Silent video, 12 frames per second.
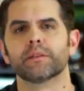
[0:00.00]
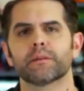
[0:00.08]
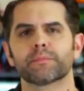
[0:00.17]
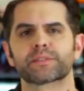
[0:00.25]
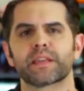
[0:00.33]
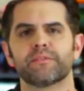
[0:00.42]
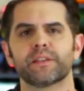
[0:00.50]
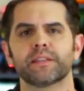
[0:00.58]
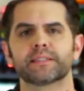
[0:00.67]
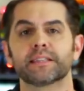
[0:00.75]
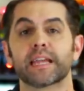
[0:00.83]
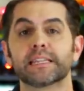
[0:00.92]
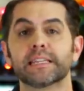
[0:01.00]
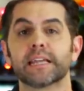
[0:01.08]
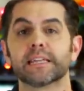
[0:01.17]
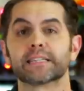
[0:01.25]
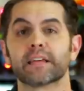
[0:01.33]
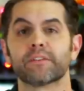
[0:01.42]
Number 7 is
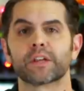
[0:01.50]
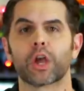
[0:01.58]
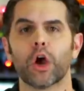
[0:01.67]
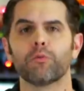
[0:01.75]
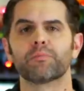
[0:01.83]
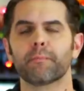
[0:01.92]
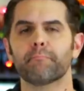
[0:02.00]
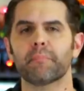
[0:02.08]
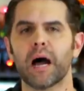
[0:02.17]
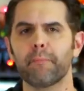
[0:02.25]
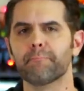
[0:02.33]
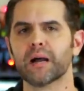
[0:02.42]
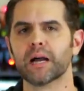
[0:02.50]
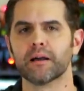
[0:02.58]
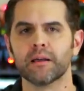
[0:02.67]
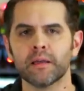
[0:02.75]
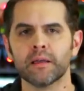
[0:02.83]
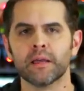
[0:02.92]
1987 Cobra Mamba.